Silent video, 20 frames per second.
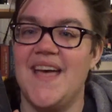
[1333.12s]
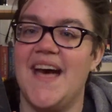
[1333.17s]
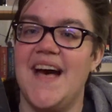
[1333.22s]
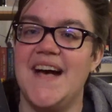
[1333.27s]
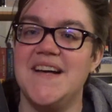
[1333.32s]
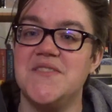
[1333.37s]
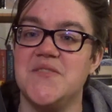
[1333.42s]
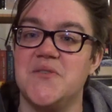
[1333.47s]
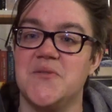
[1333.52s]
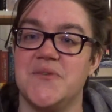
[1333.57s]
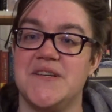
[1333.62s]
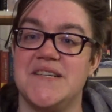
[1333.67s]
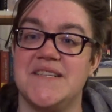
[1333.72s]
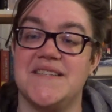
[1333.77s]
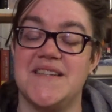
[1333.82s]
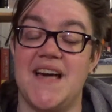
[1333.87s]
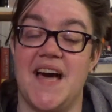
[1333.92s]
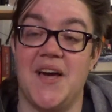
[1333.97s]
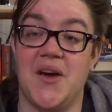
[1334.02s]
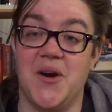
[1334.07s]
As
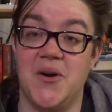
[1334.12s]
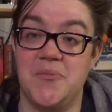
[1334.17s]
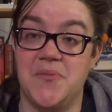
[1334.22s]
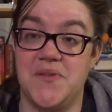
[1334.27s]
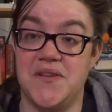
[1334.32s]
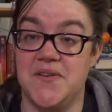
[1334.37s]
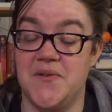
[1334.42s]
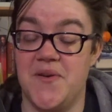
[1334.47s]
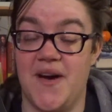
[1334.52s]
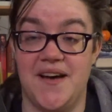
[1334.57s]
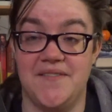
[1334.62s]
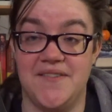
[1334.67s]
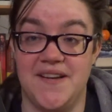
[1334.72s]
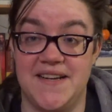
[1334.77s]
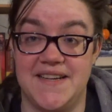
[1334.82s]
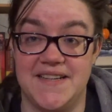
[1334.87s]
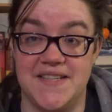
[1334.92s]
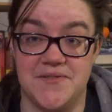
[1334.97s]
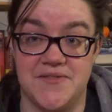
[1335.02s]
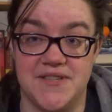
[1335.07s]
always, I hope that you have a
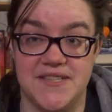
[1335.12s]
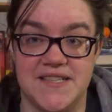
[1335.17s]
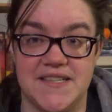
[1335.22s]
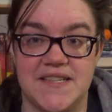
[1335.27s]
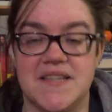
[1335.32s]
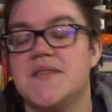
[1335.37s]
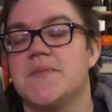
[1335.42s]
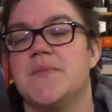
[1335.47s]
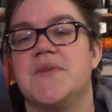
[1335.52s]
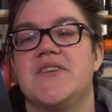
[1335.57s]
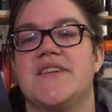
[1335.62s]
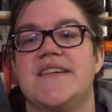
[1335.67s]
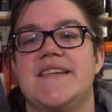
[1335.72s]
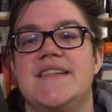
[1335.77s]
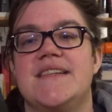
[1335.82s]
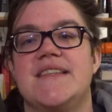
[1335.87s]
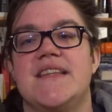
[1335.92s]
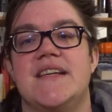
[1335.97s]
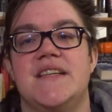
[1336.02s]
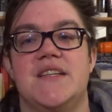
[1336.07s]
nice reading
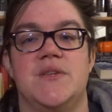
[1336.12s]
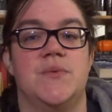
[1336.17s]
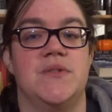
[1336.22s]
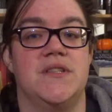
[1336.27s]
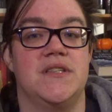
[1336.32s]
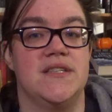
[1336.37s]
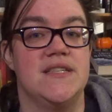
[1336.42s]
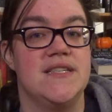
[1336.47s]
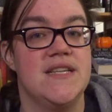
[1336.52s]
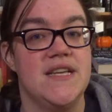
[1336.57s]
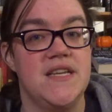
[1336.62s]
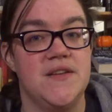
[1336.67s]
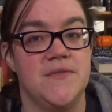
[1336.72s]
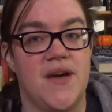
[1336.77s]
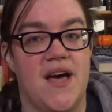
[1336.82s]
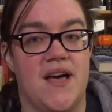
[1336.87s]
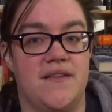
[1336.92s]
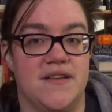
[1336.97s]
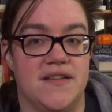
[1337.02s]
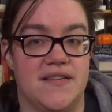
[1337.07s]
experience, and you will continue
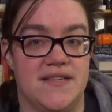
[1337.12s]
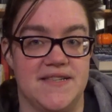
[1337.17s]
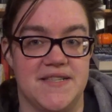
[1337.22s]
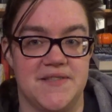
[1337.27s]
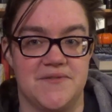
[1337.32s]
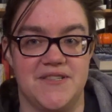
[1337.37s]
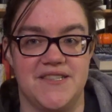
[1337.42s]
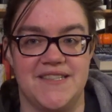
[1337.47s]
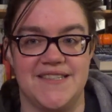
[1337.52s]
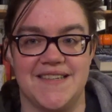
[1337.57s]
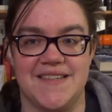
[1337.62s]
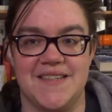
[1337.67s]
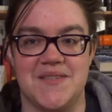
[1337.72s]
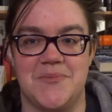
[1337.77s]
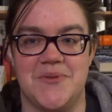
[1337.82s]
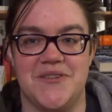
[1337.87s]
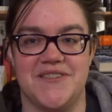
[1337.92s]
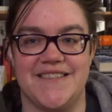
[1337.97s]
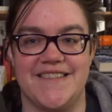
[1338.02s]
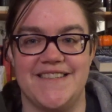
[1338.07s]
having a nice reading
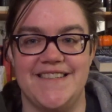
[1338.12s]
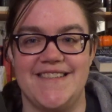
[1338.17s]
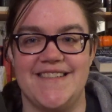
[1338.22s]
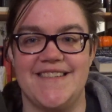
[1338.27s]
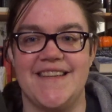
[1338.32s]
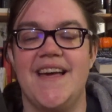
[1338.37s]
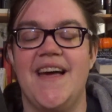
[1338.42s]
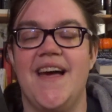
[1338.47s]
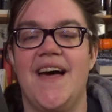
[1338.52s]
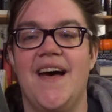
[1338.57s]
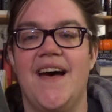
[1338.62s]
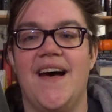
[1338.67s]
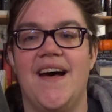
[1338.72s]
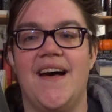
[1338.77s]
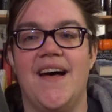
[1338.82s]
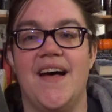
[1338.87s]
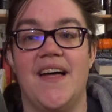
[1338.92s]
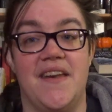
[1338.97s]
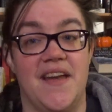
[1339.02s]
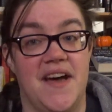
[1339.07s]
experience,
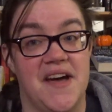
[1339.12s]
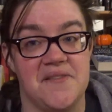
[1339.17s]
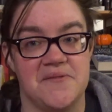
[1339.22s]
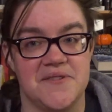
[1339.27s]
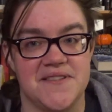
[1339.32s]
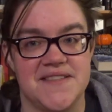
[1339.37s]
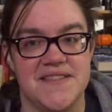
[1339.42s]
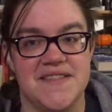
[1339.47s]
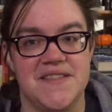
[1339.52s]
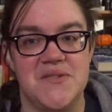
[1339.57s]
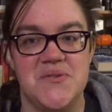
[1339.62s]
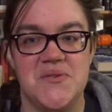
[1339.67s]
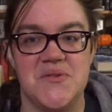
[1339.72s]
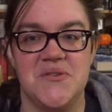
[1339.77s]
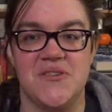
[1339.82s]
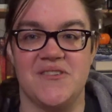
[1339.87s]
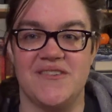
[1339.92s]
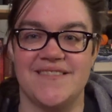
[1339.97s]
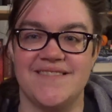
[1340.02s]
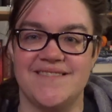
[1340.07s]
and I will see you soon.